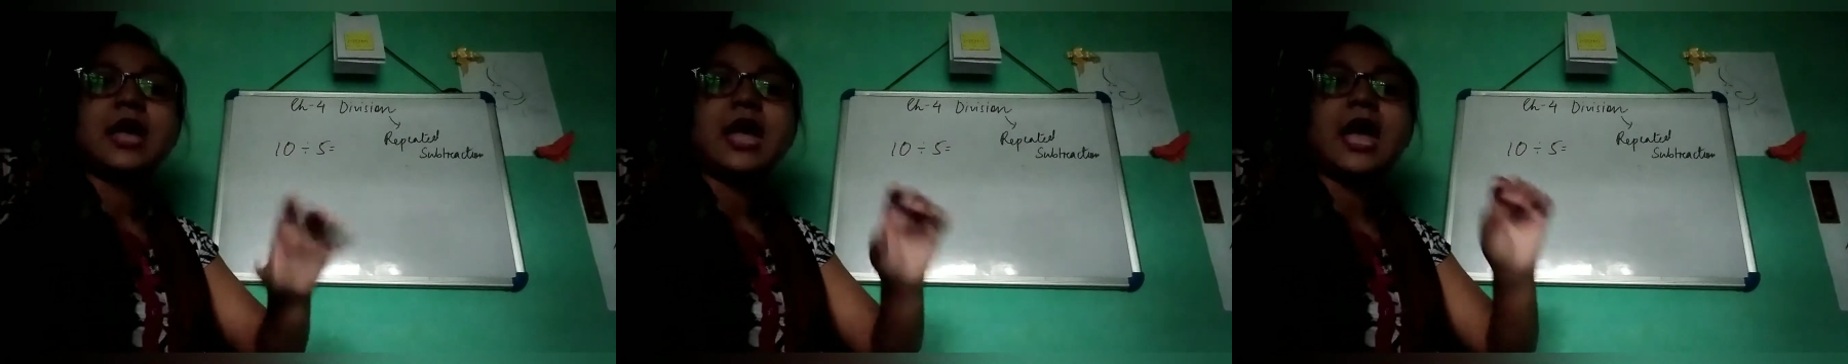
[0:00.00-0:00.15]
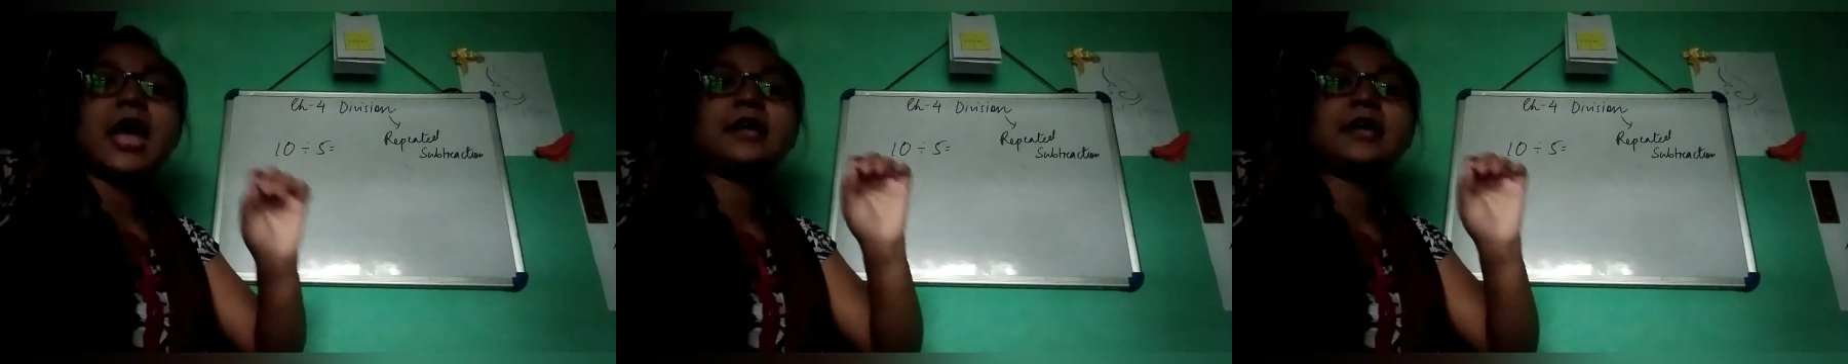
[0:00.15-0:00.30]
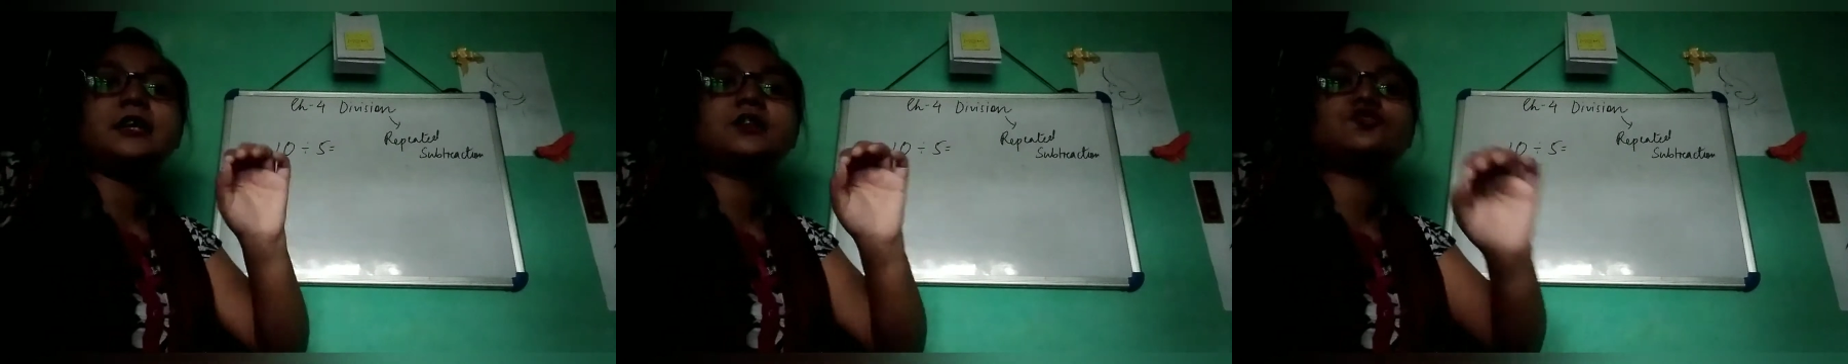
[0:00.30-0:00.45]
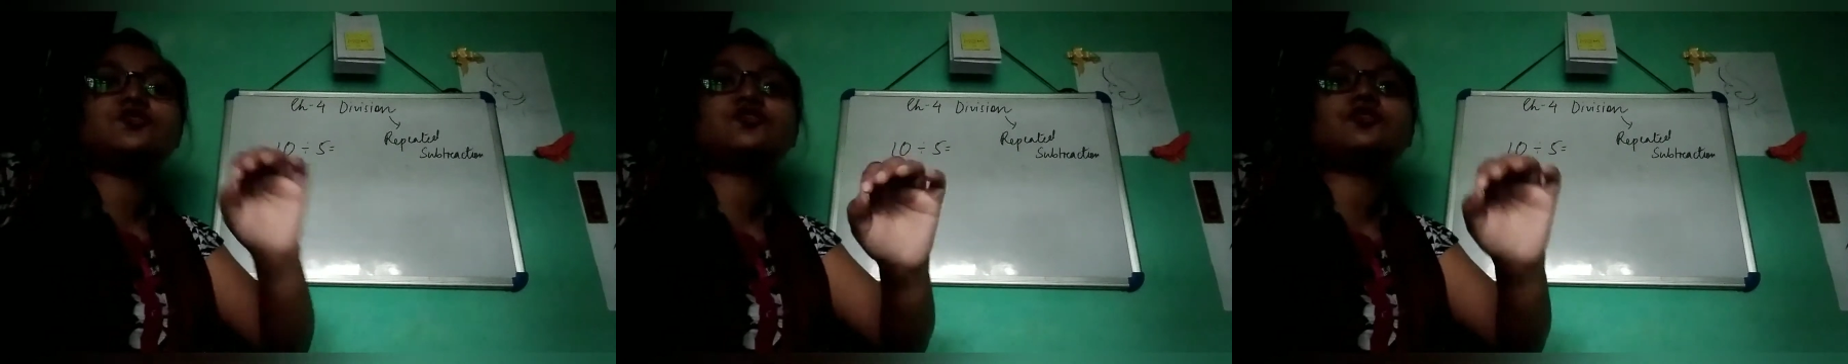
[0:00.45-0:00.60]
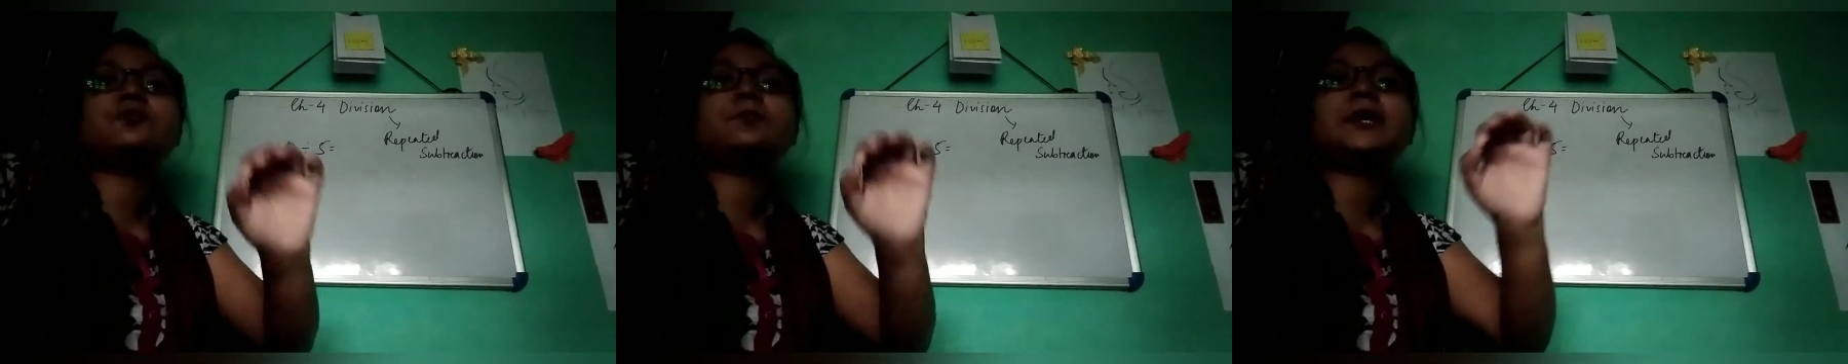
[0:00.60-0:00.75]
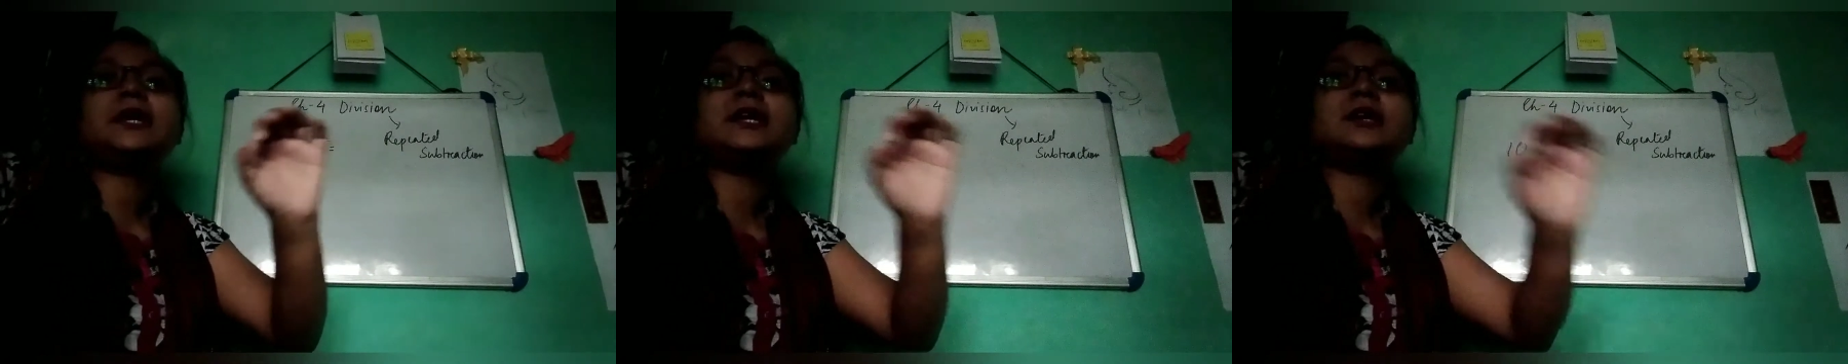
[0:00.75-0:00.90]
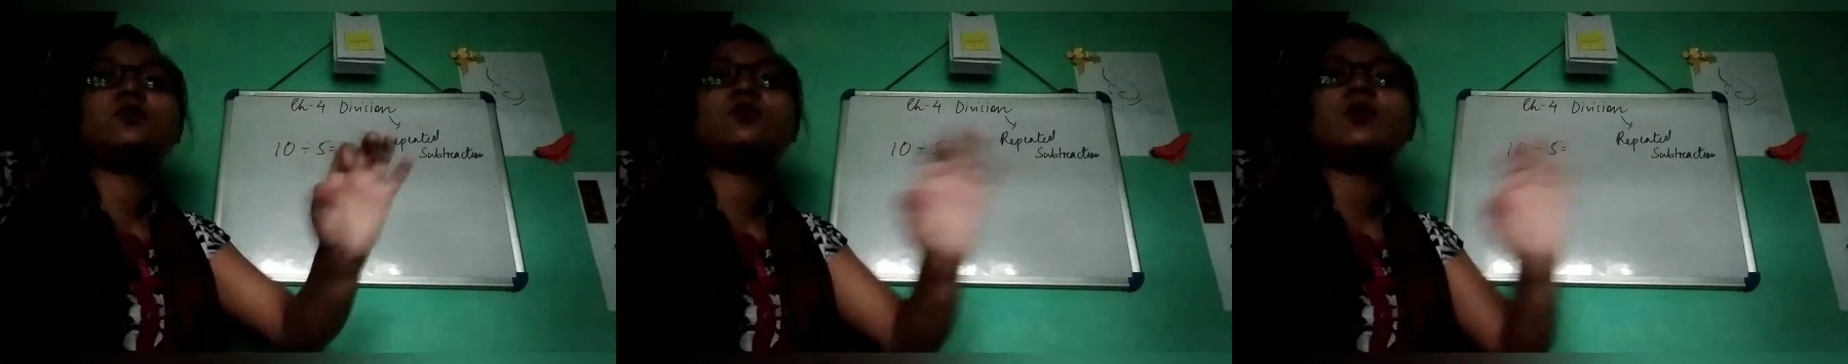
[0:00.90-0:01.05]
and it should be
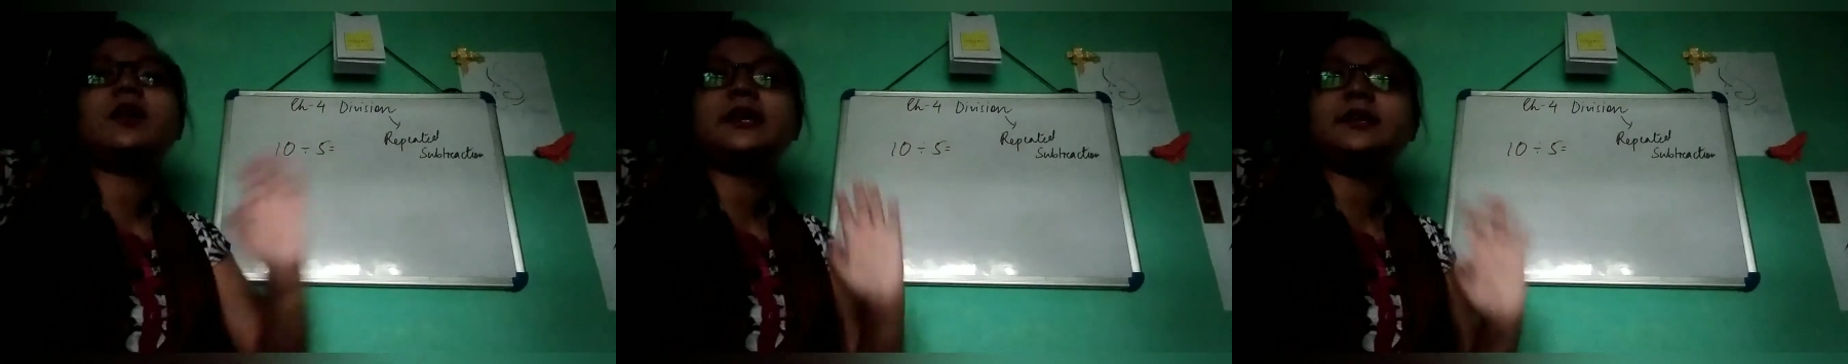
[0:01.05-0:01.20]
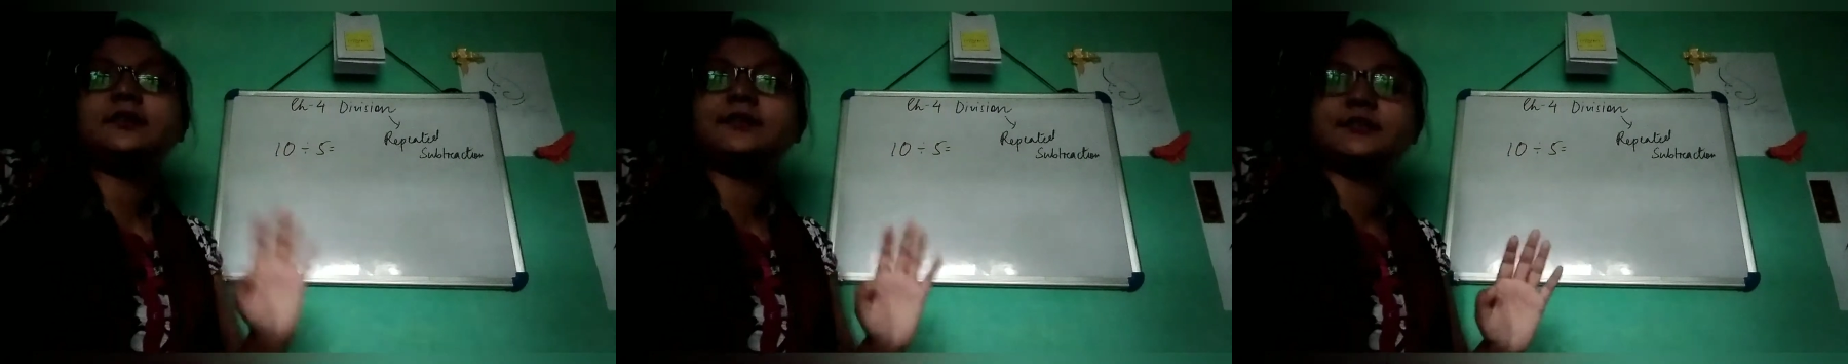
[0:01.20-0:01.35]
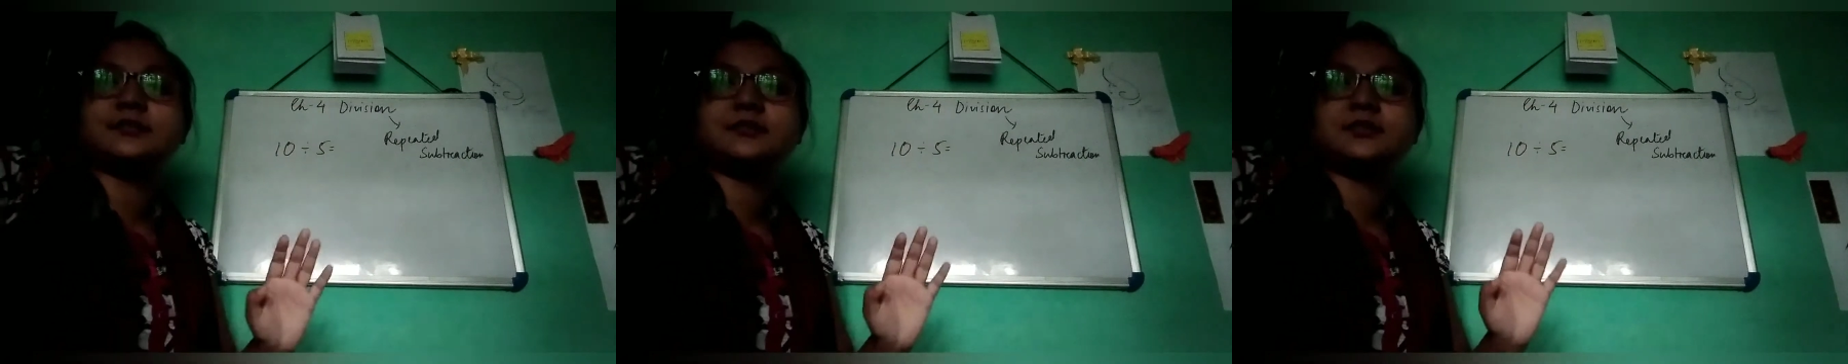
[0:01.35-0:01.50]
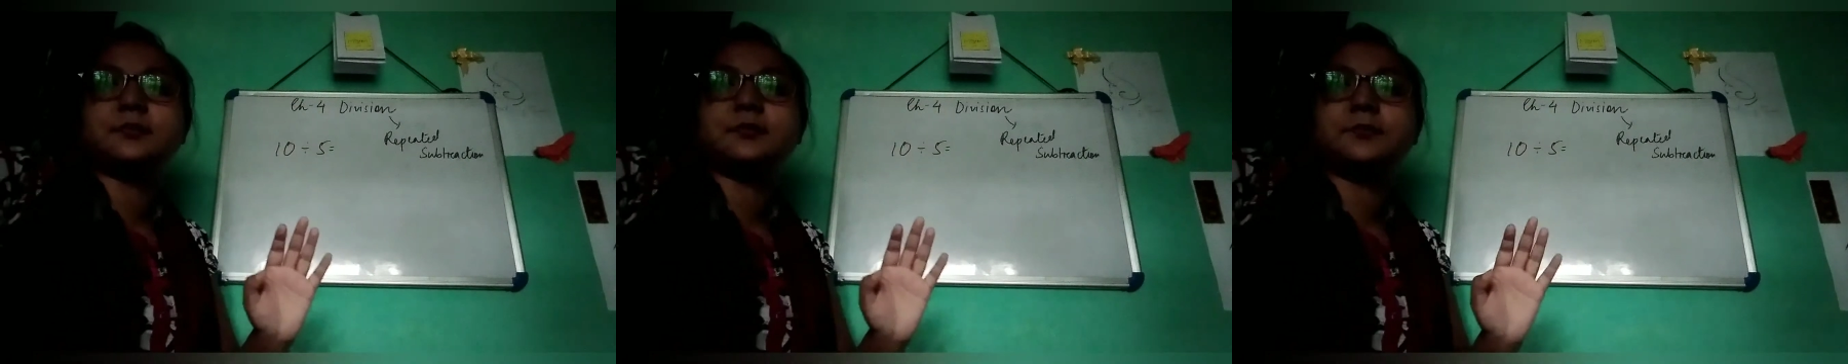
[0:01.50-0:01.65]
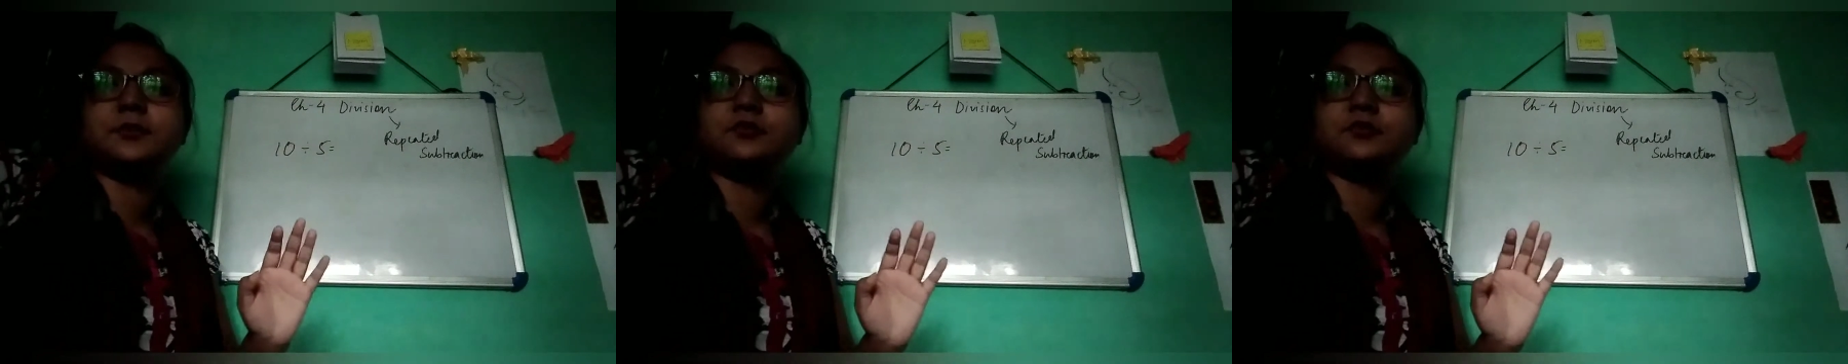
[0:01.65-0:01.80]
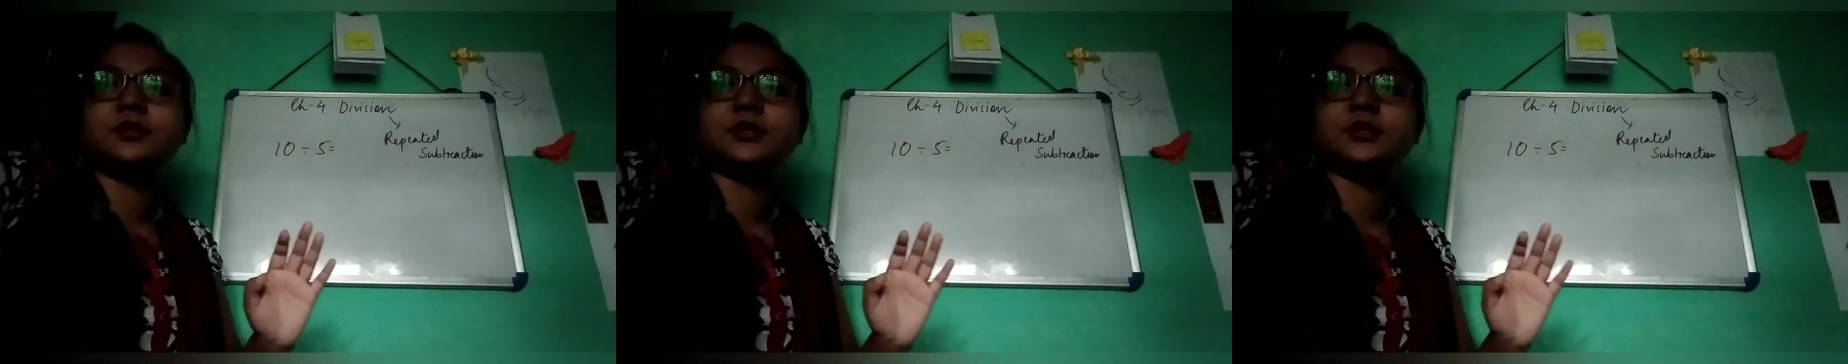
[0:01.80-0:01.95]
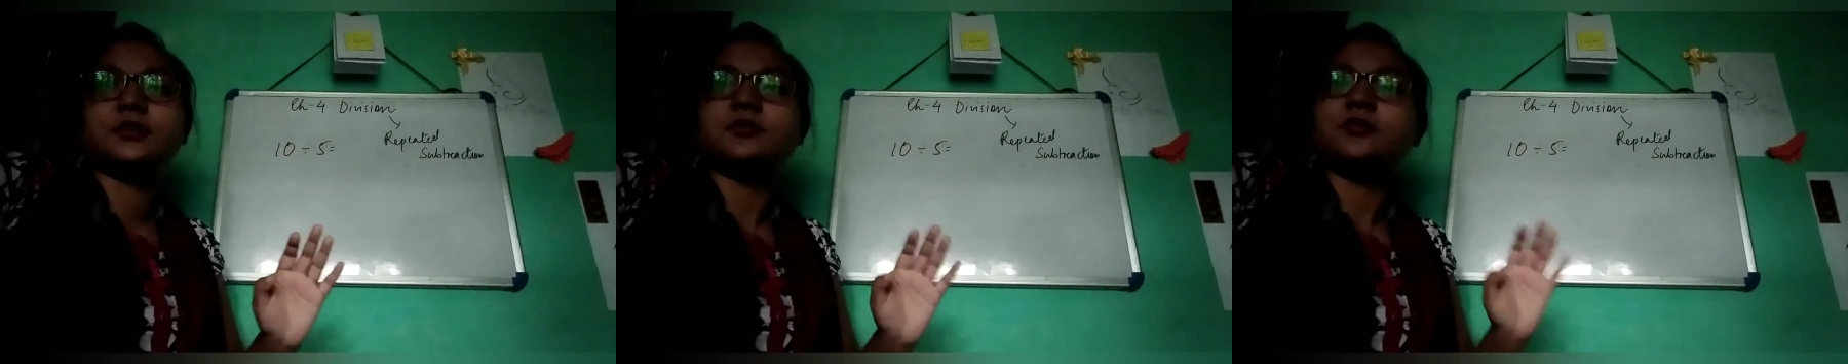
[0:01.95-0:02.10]
equally
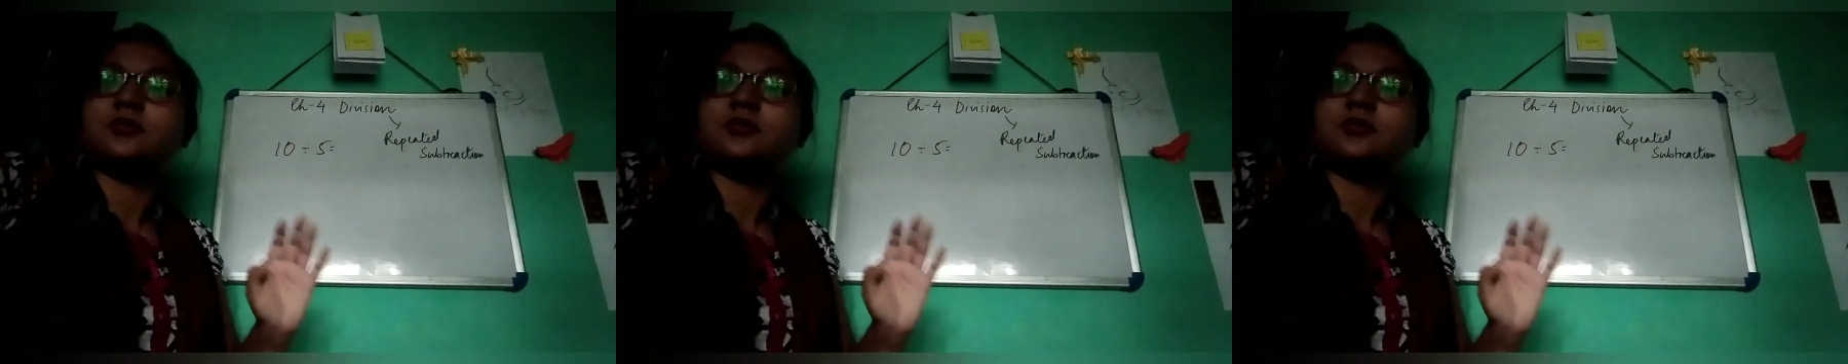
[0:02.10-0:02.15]
distributed.